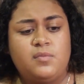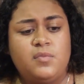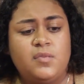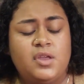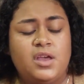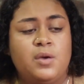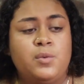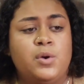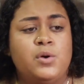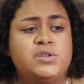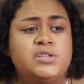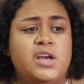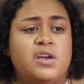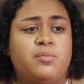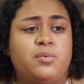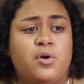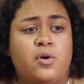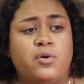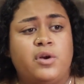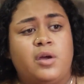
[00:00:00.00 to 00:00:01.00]
We also have
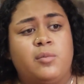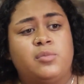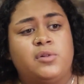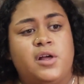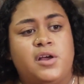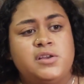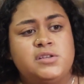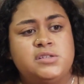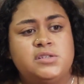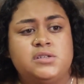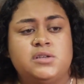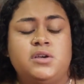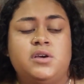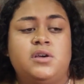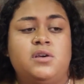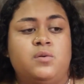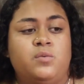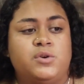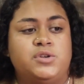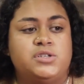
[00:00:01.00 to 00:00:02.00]
Program Plus,
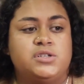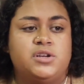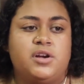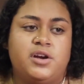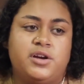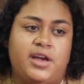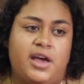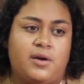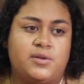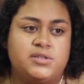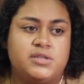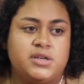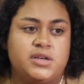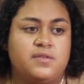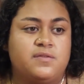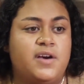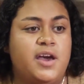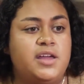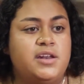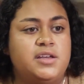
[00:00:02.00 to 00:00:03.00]
which is our accounting and
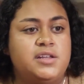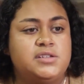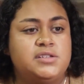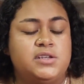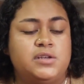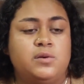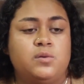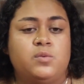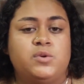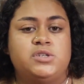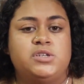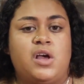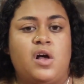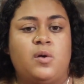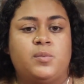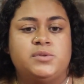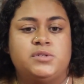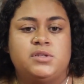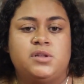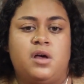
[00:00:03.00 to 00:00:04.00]
financing, which
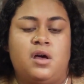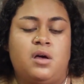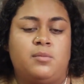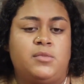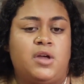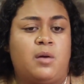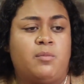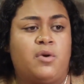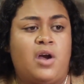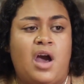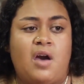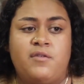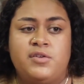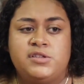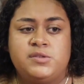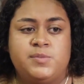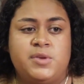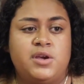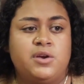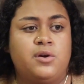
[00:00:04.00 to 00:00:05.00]
helps
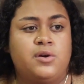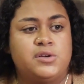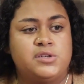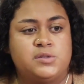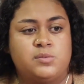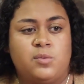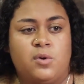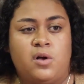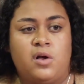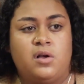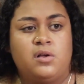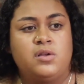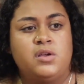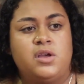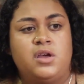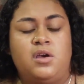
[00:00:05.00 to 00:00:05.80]
nonprofits, big or small,